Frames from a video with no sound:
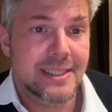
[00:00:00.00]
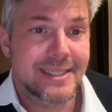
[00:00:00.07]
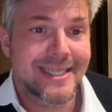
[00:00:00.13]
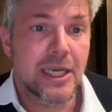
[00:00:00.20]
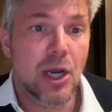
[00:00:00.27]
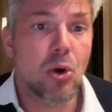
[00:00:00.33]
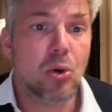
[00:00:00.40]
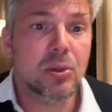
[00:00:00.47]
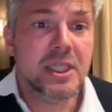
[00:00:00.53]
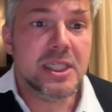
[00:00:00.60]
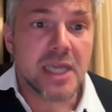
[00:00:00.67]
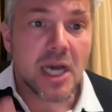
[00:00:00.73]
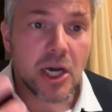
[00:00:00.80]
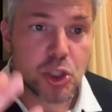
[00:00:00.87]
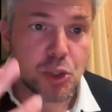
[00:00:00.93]
the only
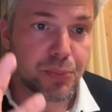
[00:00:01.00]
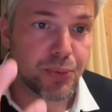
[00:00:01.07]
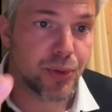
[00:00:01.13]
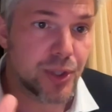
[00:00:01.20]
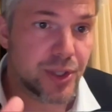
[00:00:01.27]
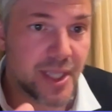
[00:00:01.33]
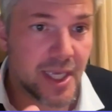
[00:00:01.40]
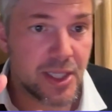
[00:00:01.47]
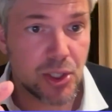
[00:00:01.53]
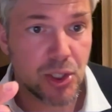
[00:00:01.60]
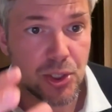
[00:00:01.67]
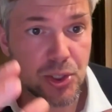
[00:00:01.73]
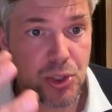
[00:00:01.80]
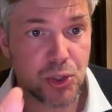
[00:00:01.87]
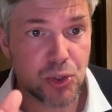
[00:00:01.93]
touch point that the
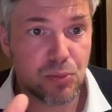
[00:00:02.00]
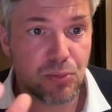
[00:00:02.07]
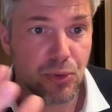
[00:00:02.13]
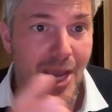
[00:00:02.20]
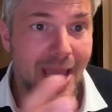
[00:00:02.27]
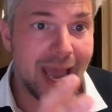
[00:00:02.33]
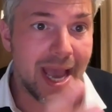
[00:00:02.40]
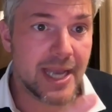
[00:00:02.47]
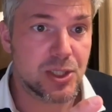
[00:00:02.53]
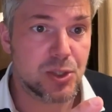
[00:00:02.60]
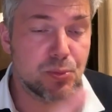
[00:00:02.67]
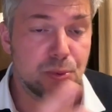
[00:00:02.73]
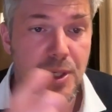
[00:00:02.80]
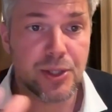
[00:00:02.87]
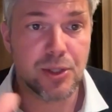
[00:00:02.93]
consumer has
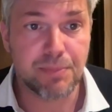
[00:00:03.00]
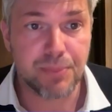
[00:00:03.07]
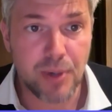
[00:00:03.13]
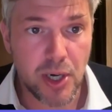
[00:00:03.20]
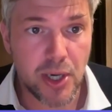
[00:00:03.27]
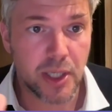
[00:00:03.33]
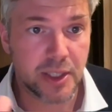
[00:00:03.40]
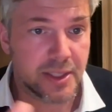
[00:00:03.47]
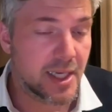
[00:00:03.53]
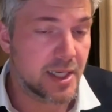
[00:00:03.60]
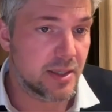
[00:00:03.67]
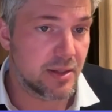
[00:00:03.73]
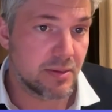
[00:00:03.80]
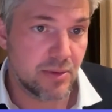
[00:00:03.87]
with the product that